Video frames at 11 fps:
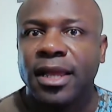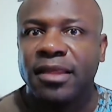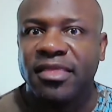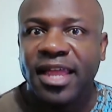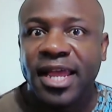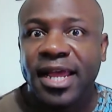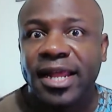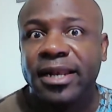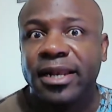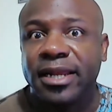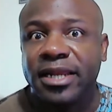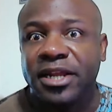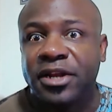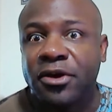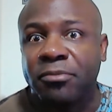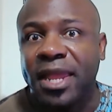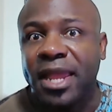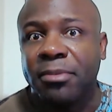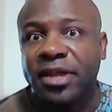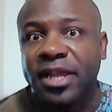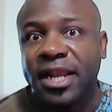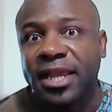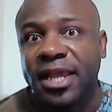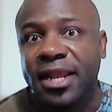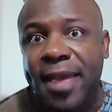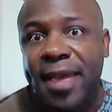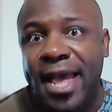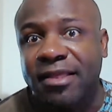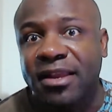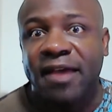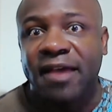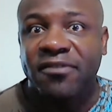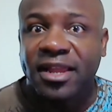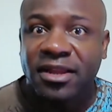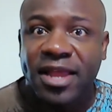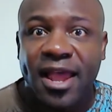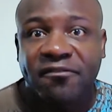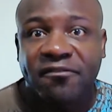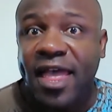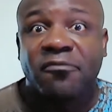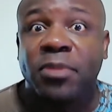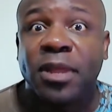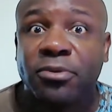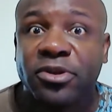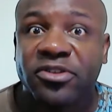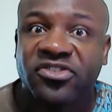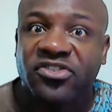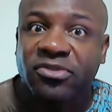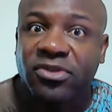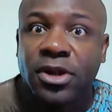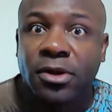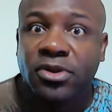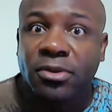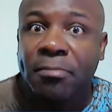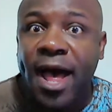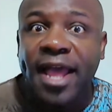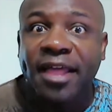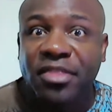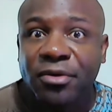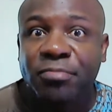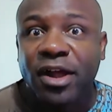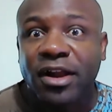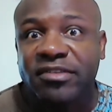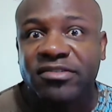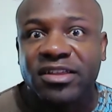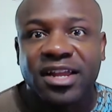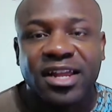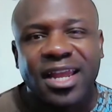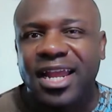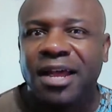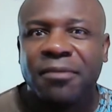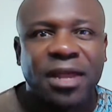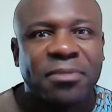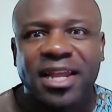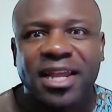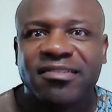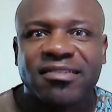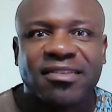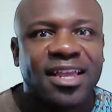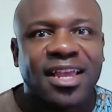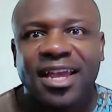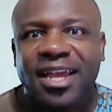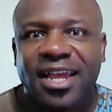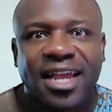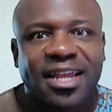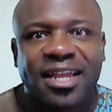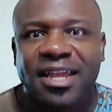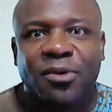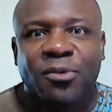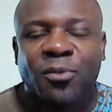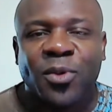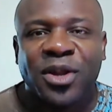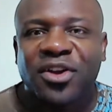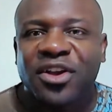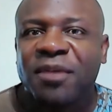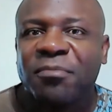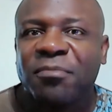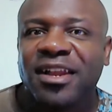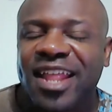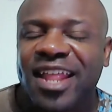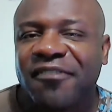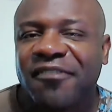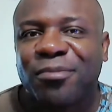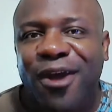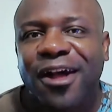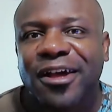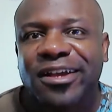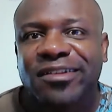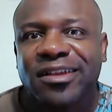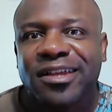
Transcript: then be able to get it back. Then have to have people to buy their products. That I mean, it's when your company doesn't have the product